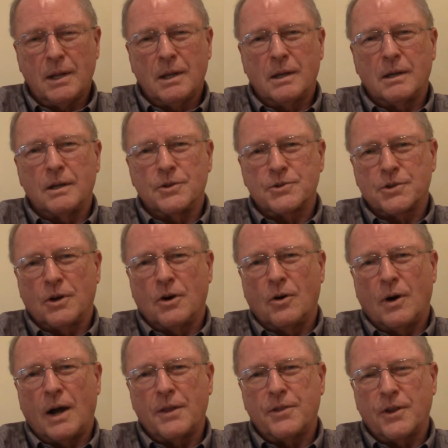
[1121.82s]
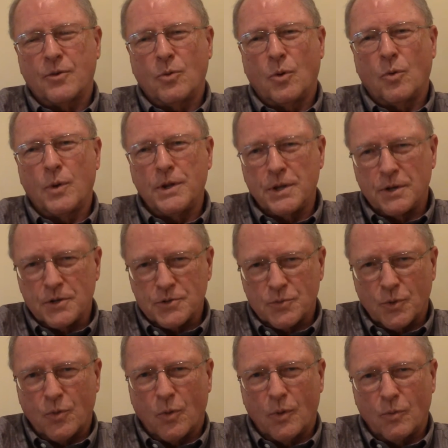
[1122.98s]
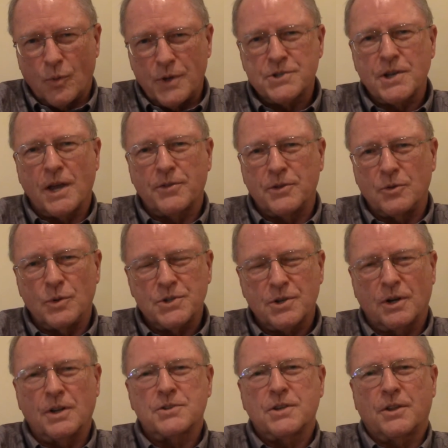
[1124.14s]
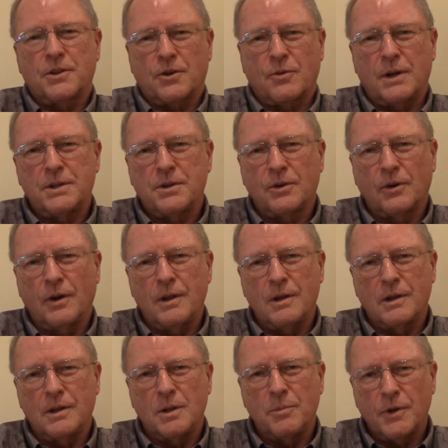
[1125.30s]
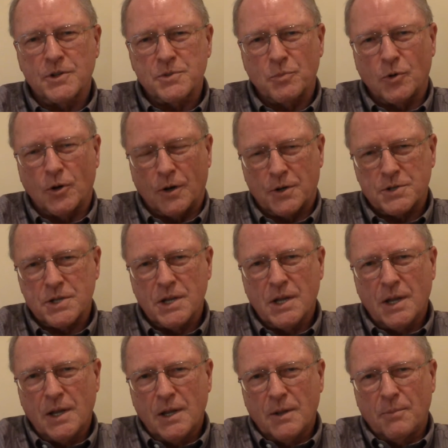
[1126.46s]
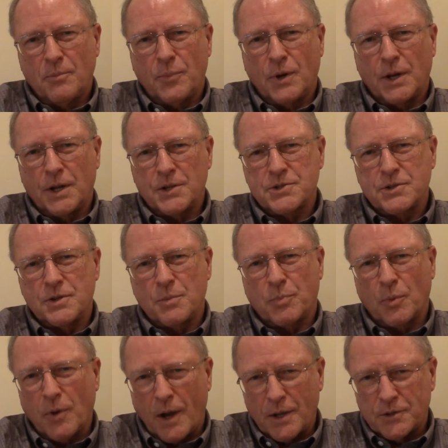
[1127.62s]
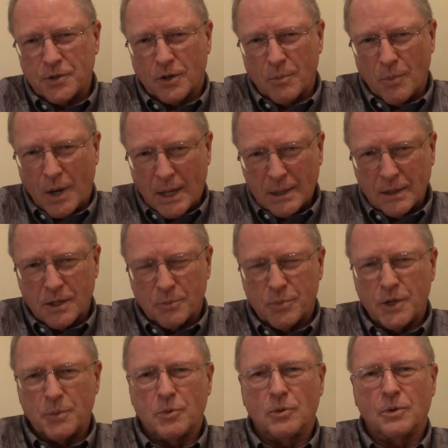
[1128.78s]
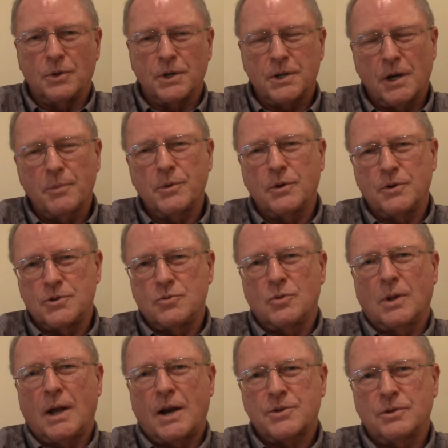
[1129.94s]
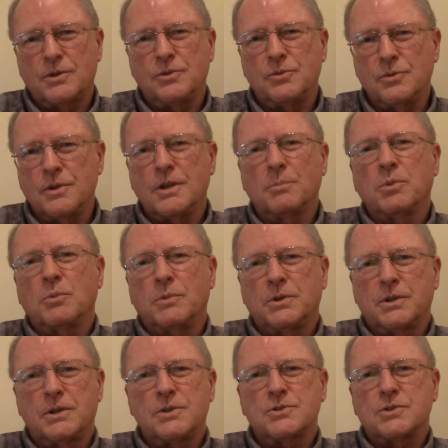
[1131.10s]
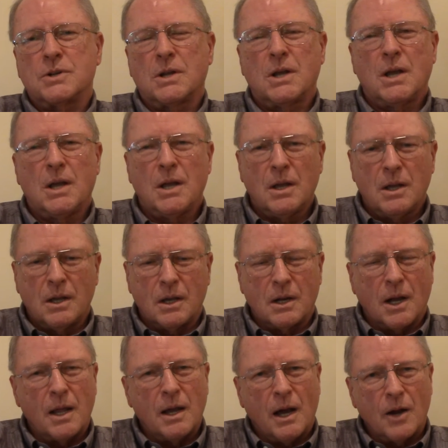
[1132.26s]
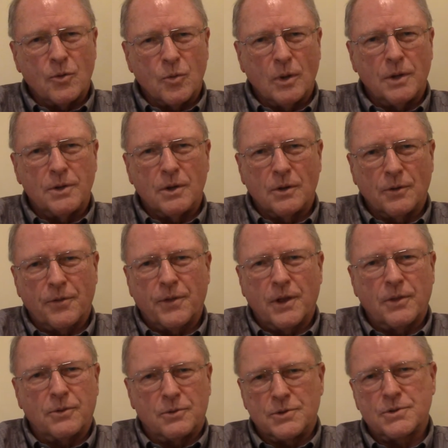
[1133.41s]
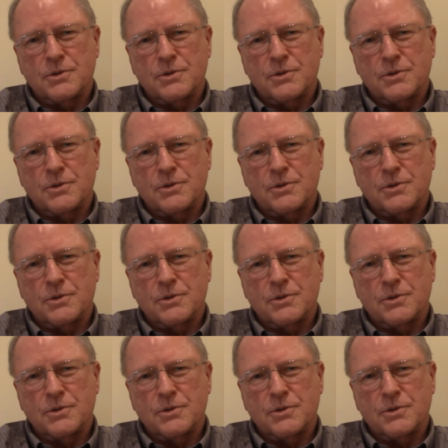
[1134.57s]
And so I think what we did is we started to set the criteria and the benchmarks, but it's the proprietary modeling people and the companies who will actually do the implementation. And I really don't think there